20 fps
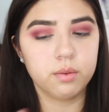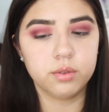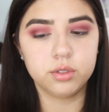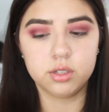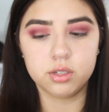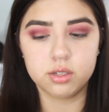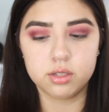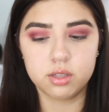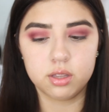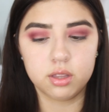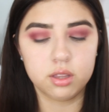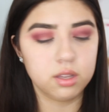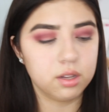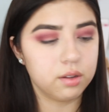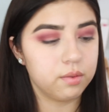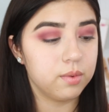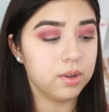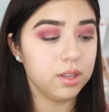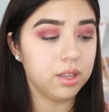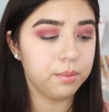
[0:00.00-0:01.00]
which is
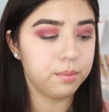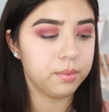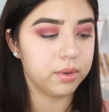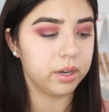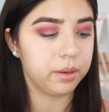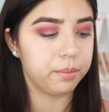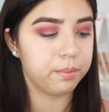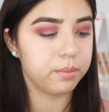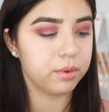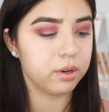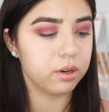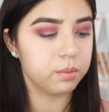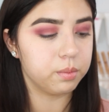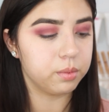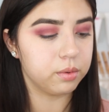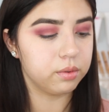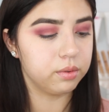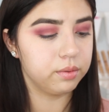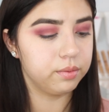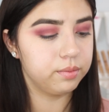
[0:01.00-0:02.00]
a really pretty
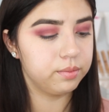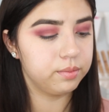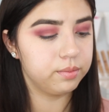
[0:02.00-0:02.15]
purple.